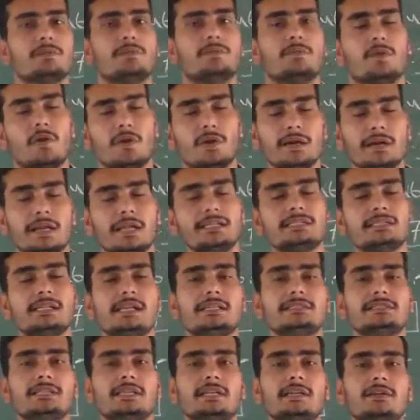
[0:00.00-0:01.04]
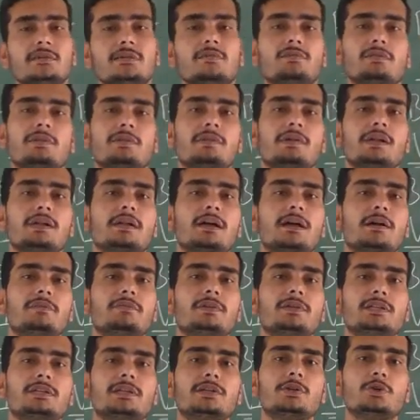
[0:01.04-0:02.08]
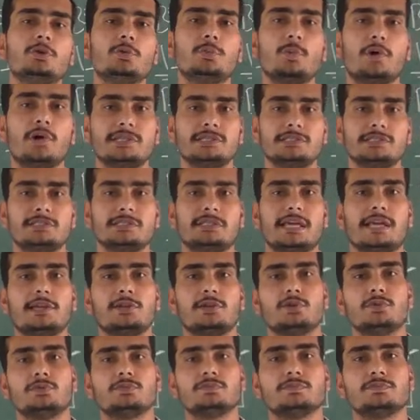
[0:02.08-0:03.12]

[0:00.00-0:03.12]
For next lecture we will come with a new points. Thank you.